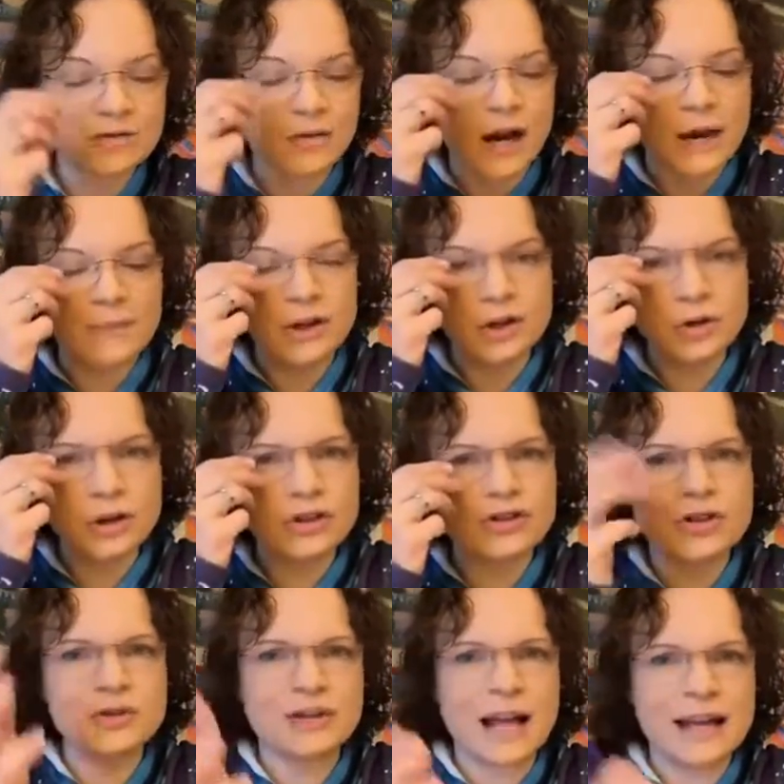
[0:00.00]
But you could choose
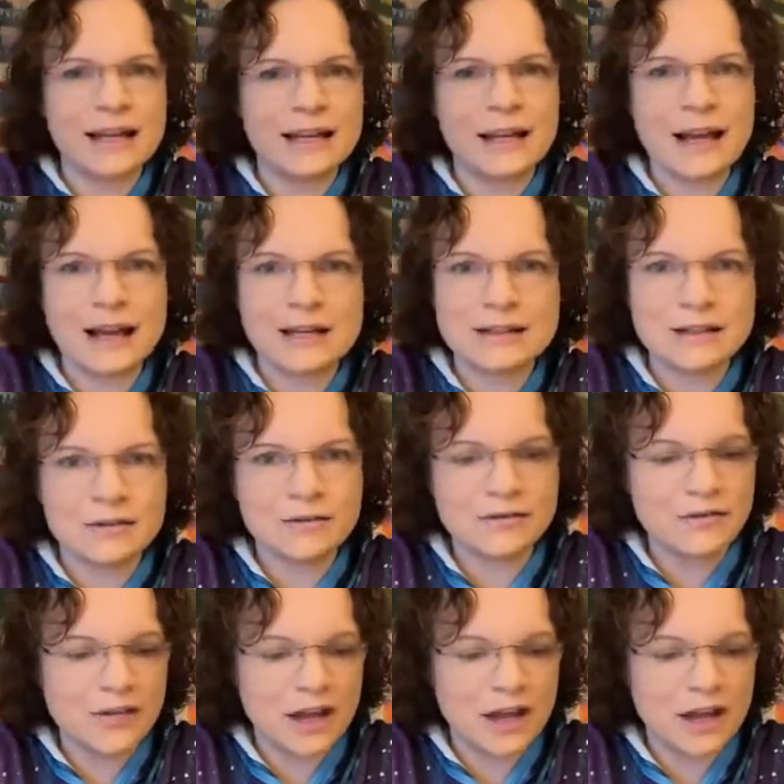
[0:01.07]
any kind of thing.